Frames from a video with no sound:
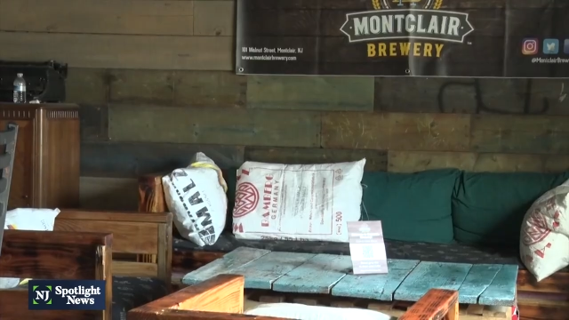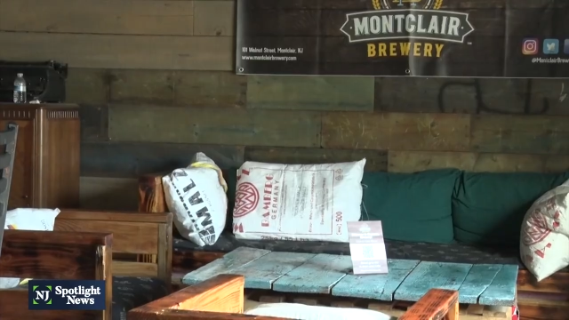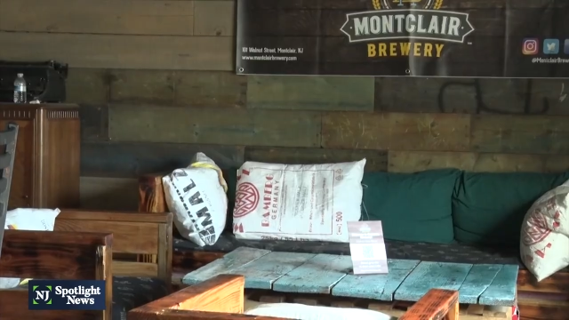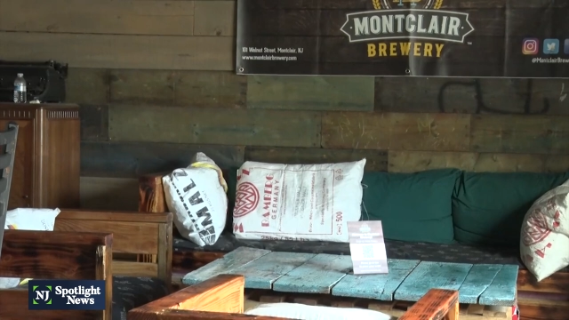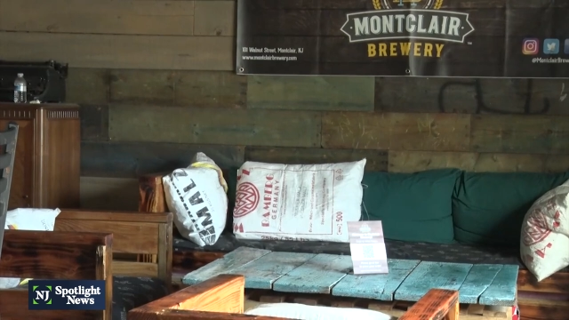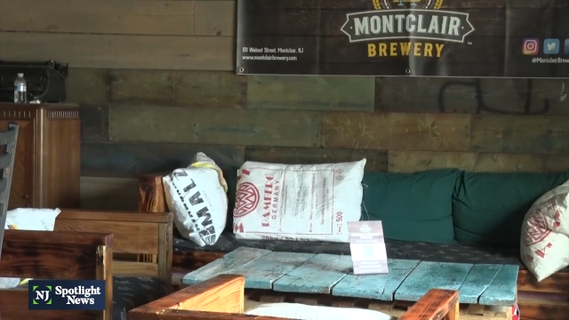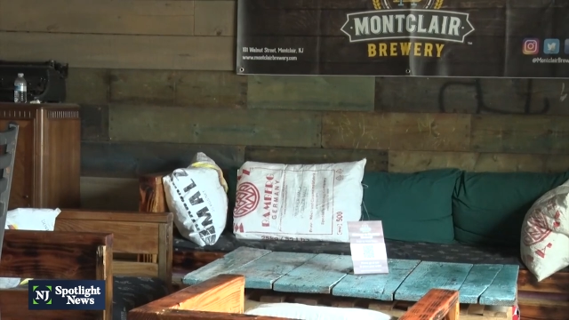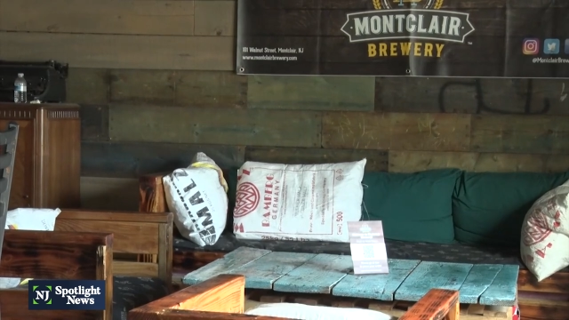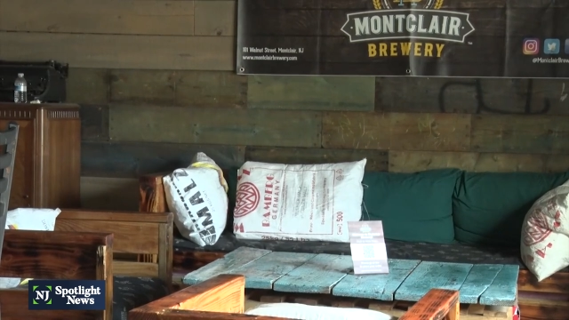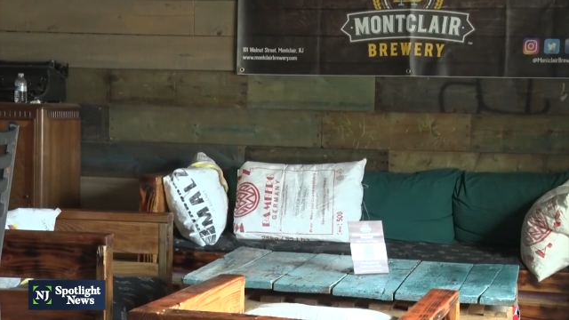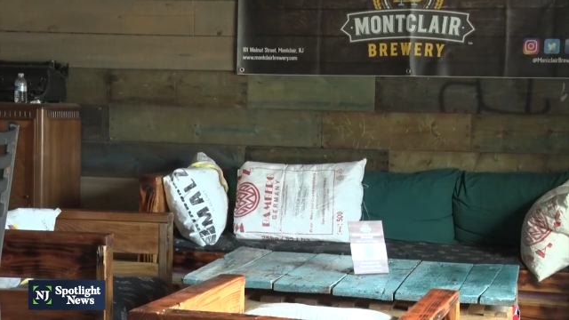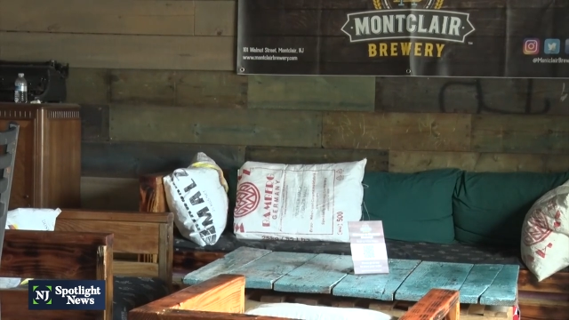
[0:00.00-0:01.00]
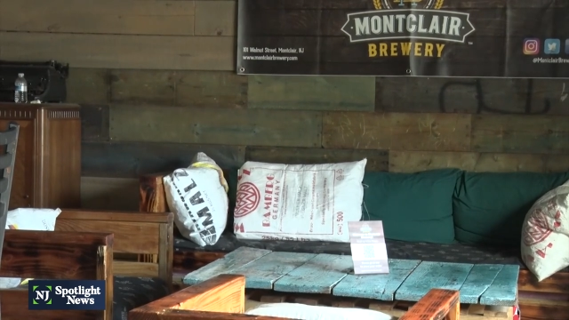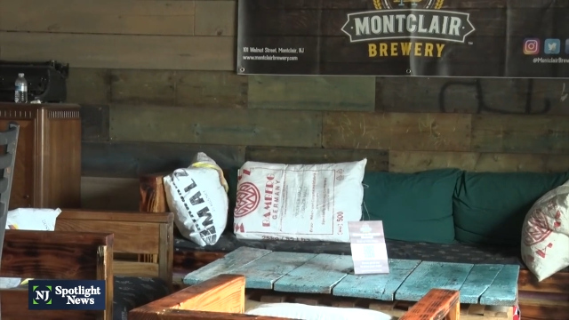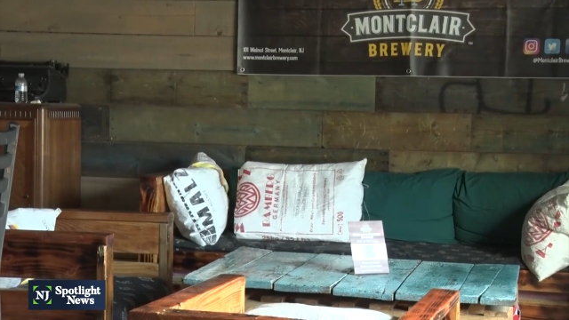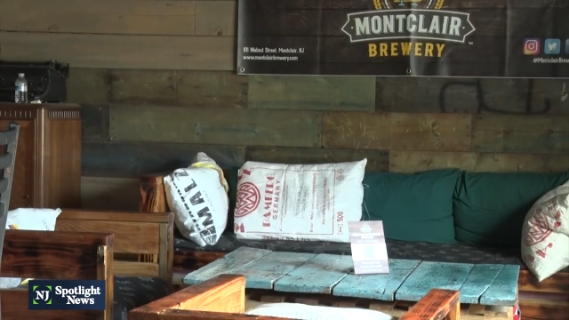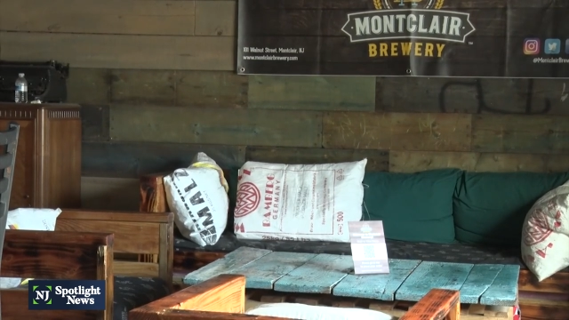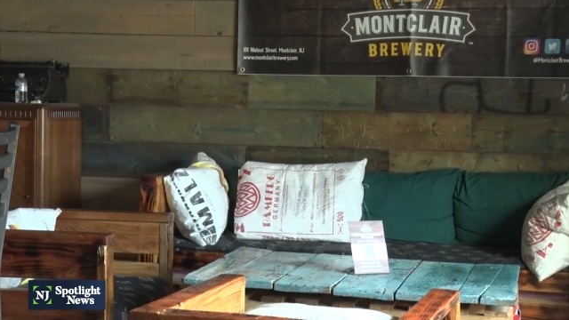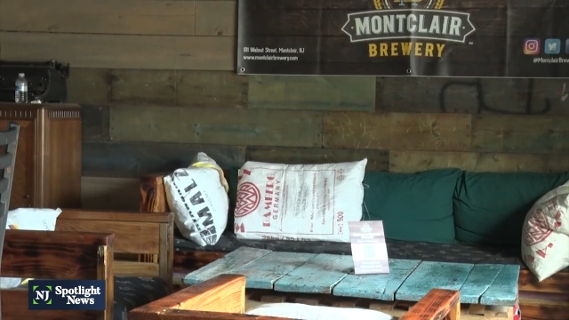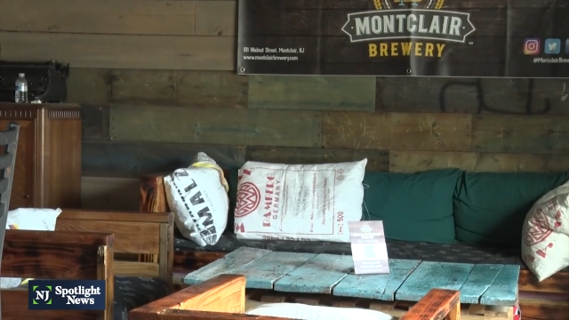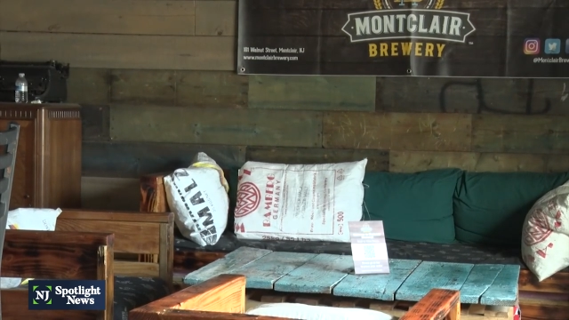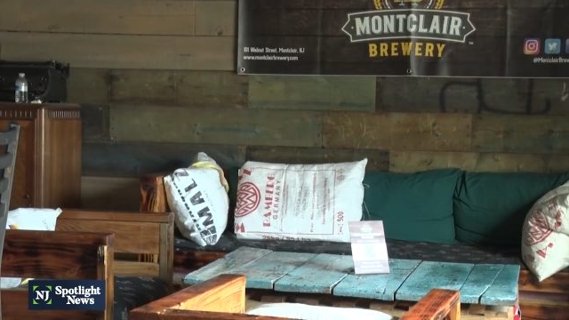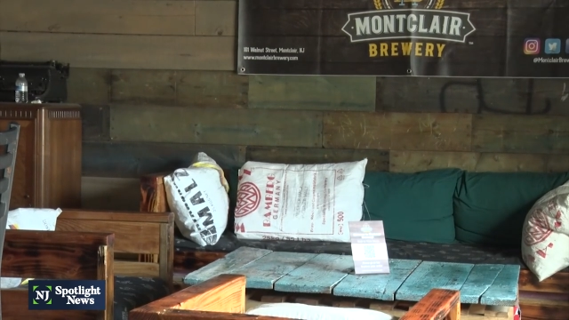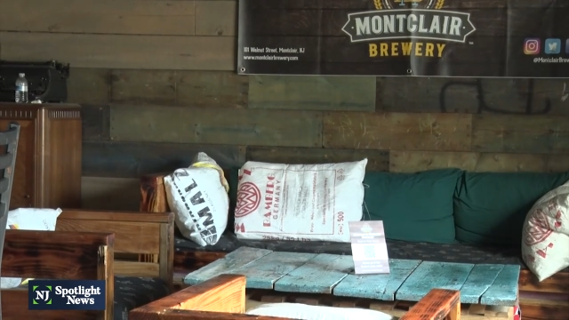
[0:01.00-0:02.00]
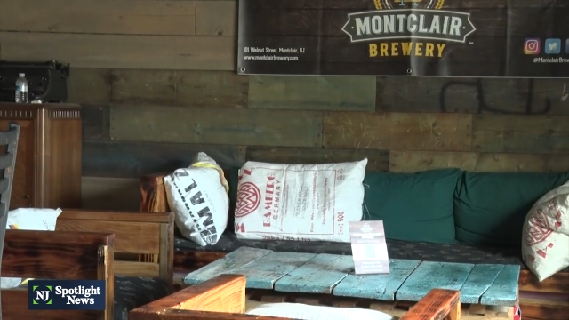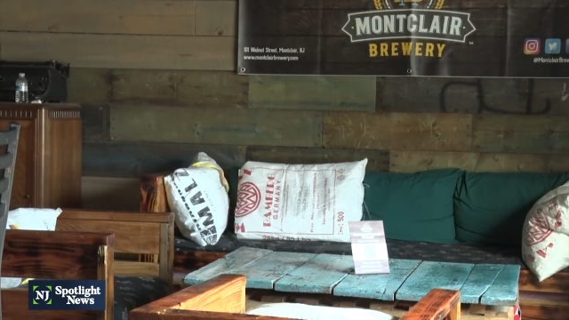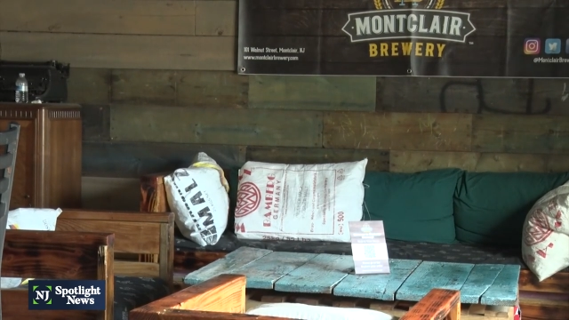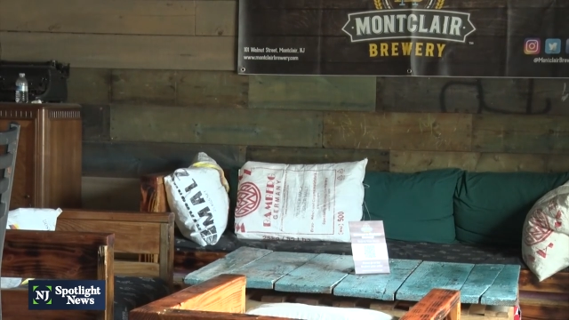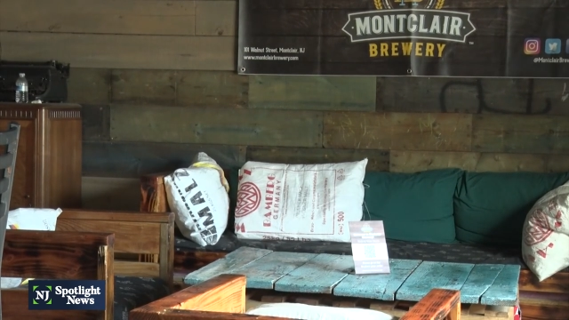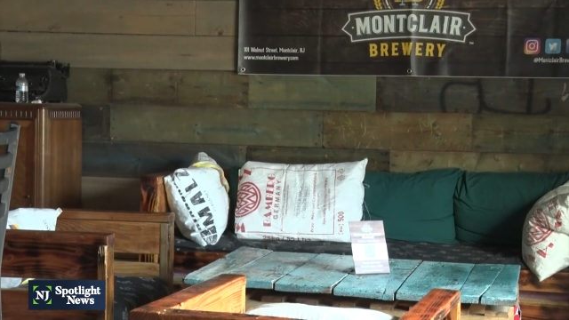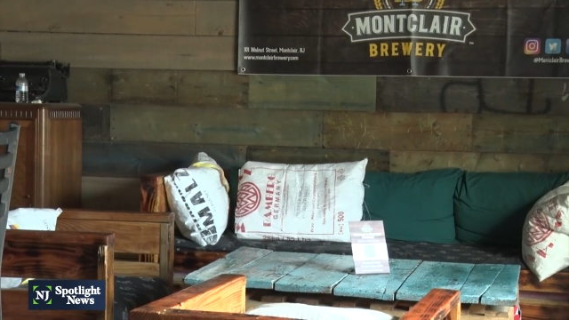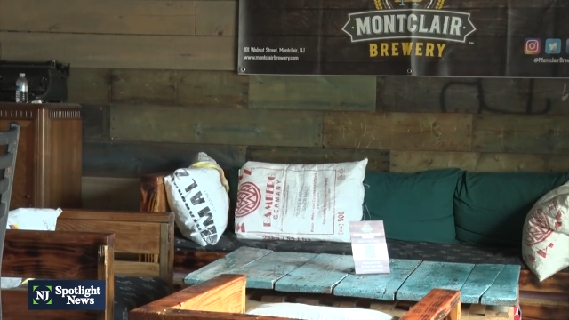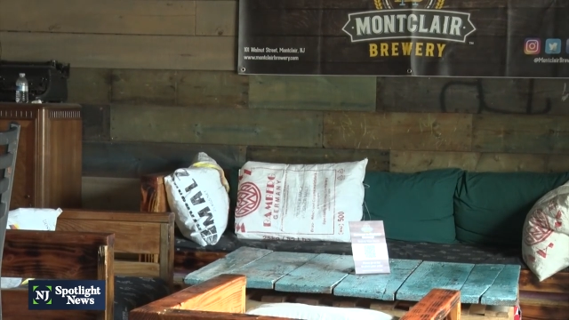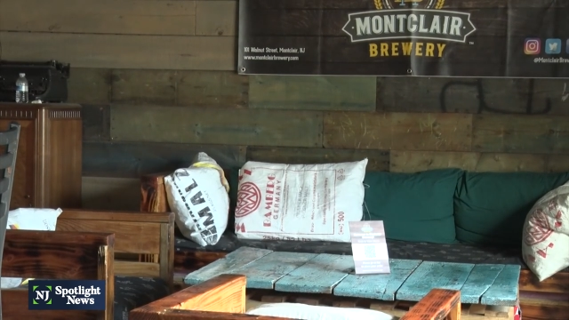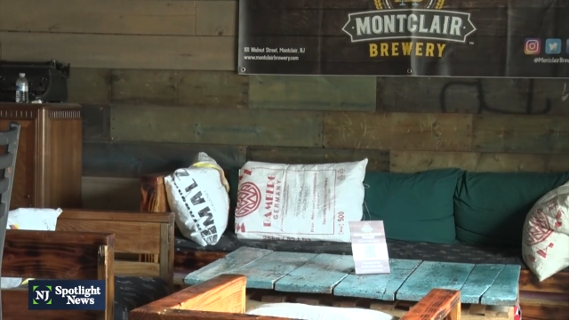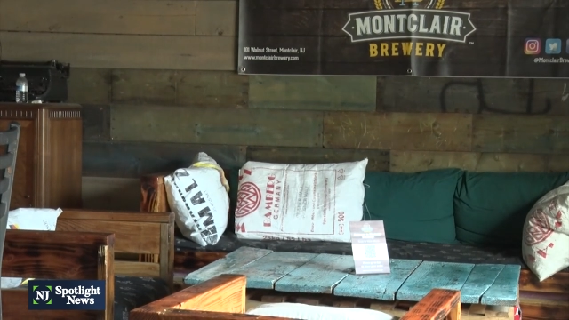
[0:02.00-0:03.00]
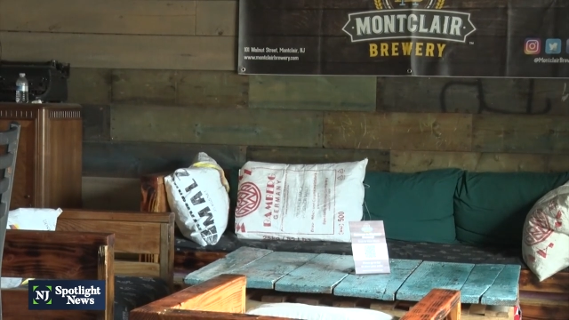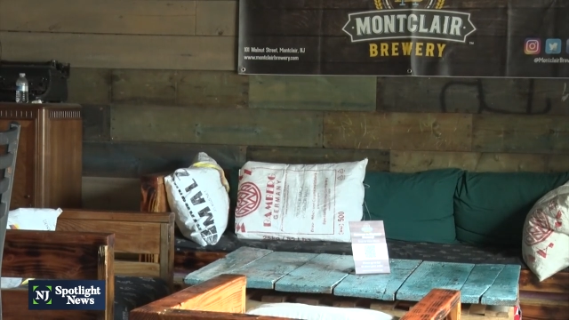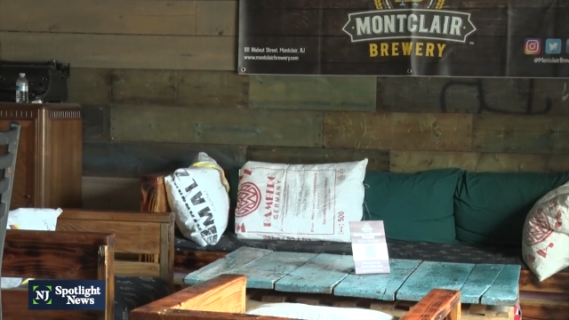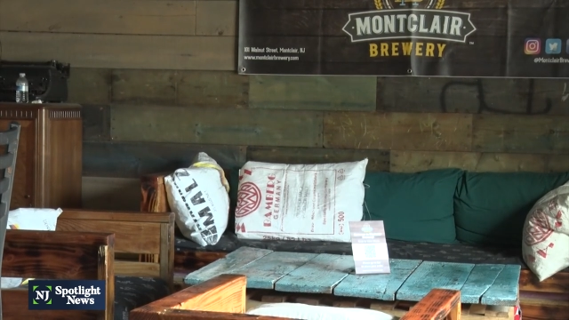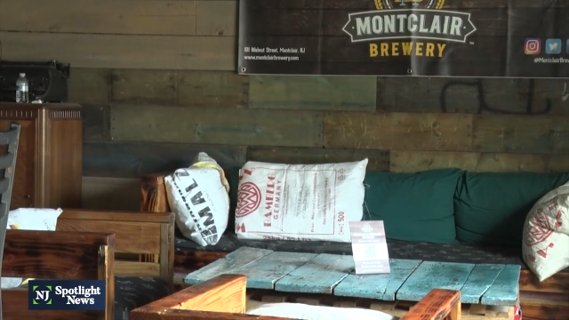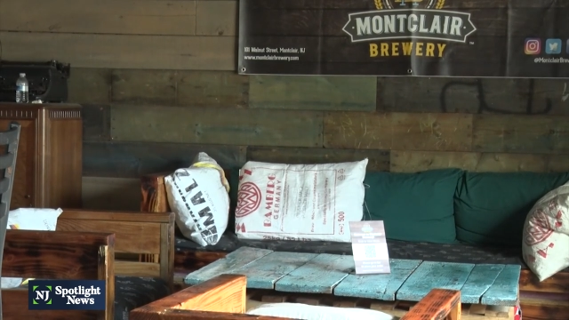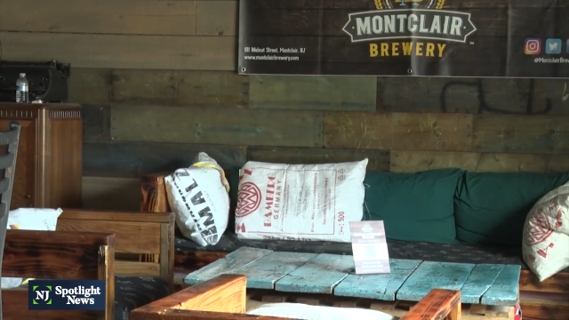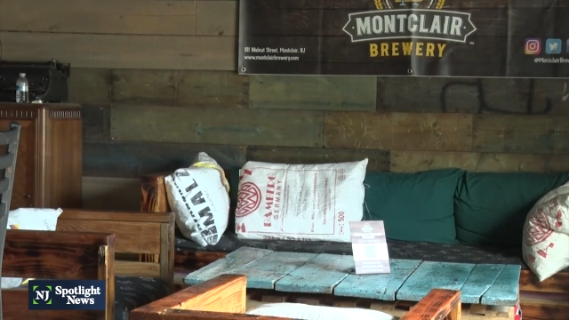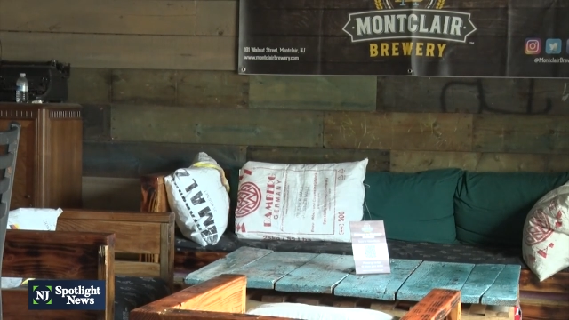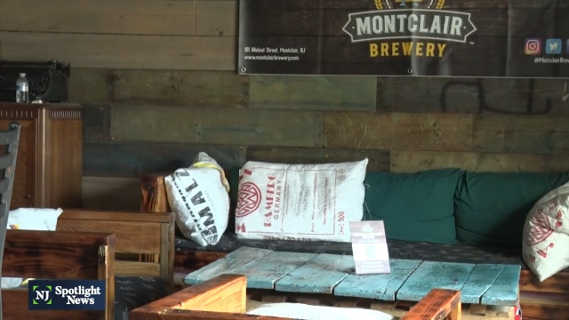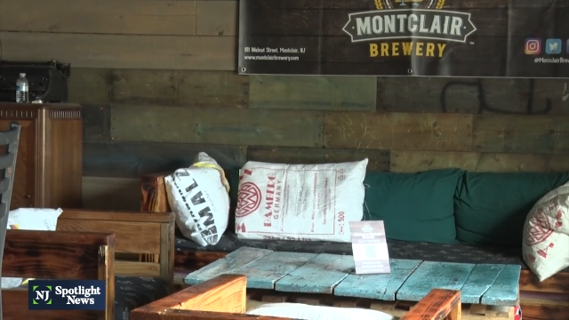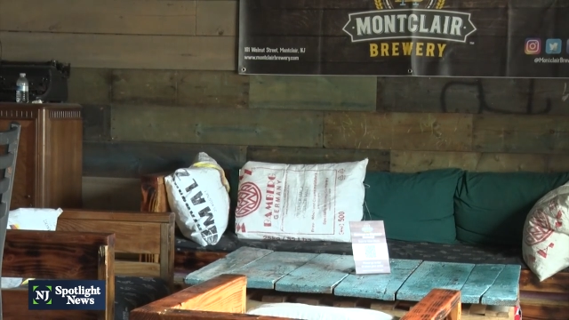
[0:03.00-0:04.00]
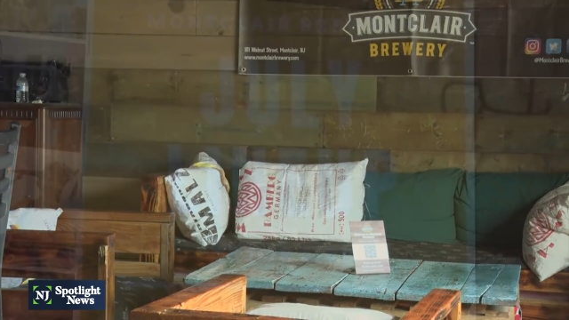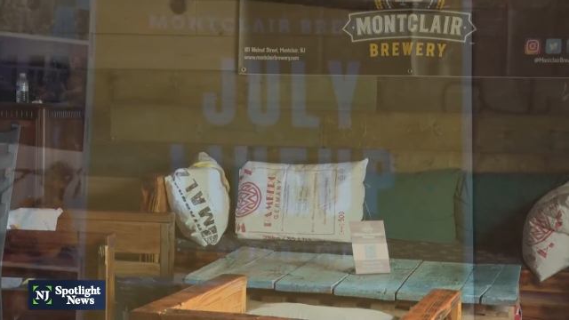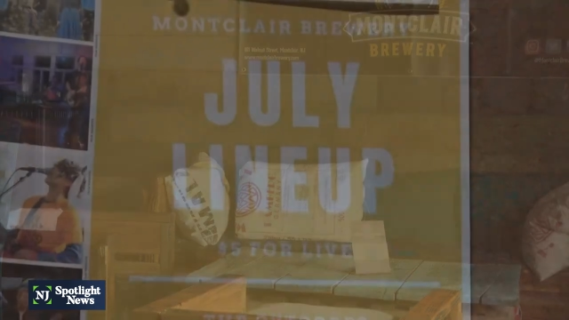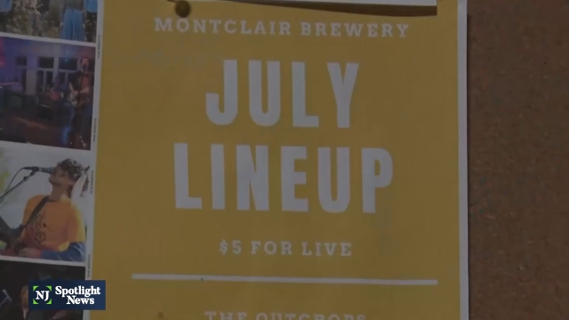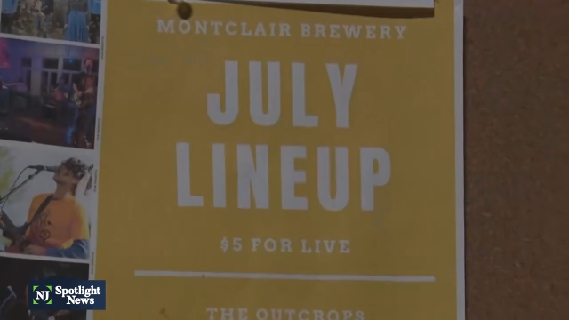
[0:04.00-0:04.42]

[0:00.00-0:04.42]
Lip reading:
No face is visible, so there are no lips to read.